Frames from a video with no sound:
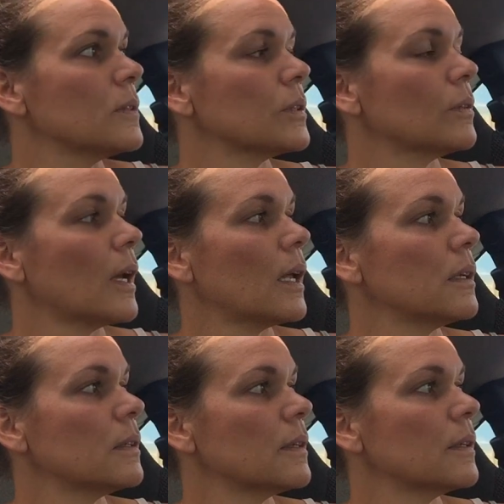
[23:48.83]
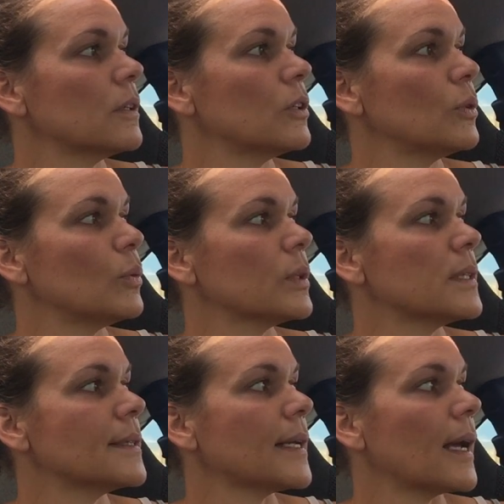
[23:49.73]
So then you
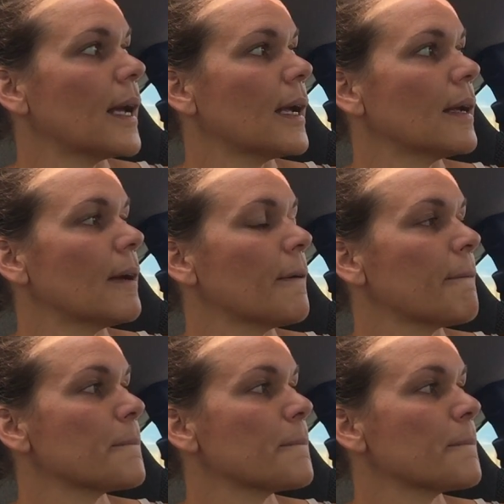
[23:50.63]
would say,